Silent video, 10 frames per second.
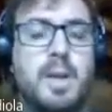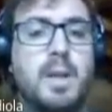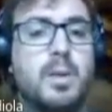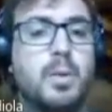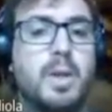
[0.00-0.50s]

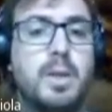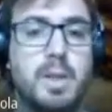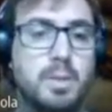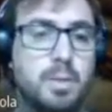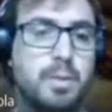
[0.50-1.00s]

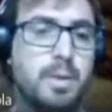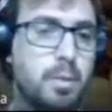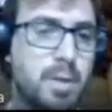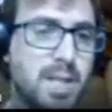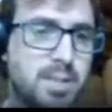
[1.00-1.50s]
included into
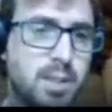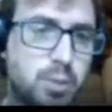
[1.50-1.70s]
Ethereum Classics.